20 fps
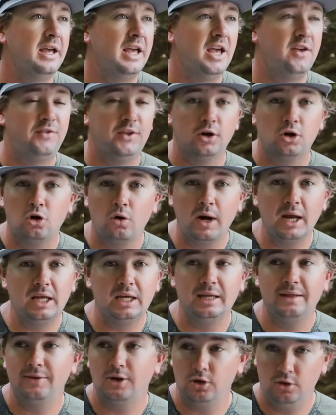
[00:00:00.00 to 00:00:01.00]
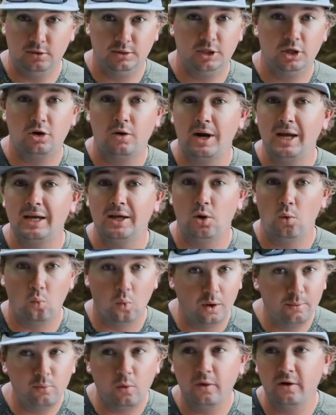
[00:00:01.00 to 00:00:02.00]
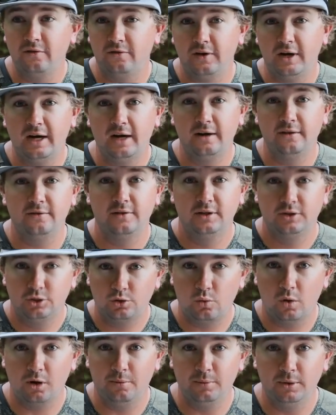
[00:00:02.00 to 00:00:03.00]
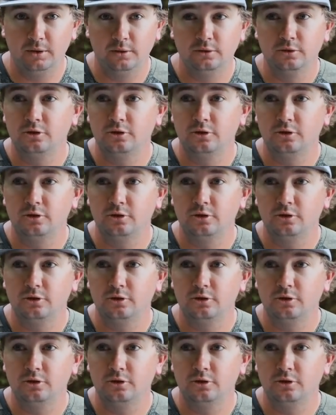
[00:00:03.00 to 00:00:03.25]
If they're cranking, they're usually cranking a 1.5 square bill,